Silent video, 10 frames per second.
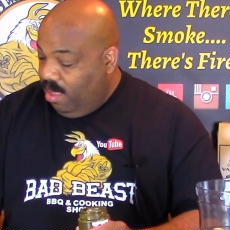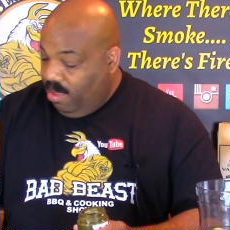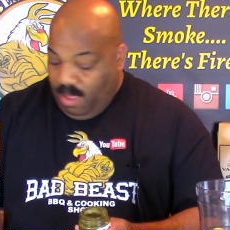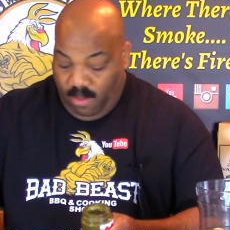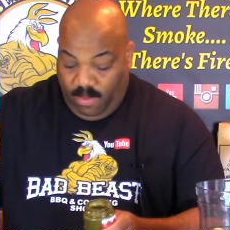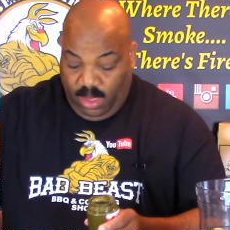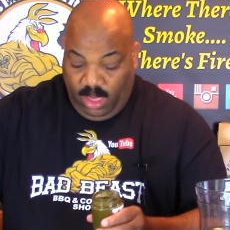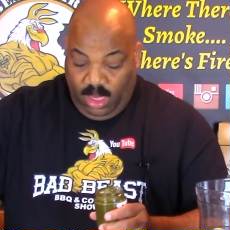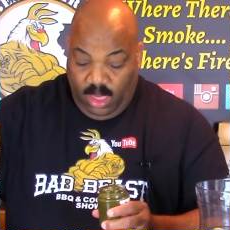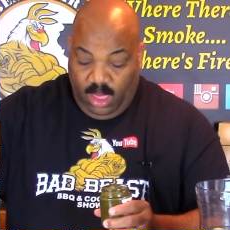Okay, so
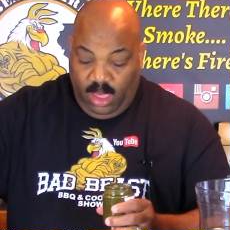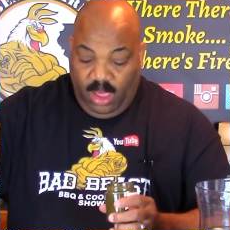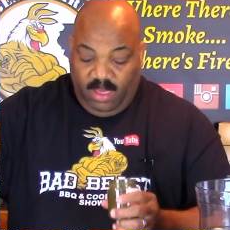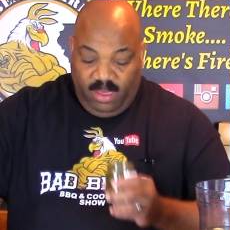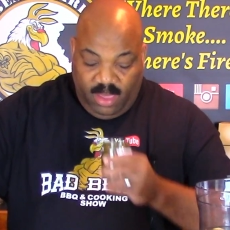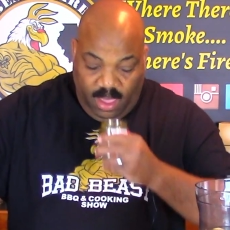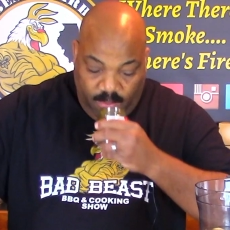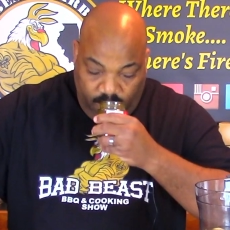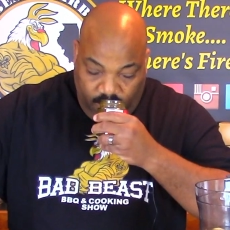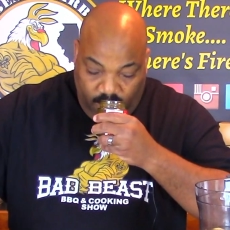it's just a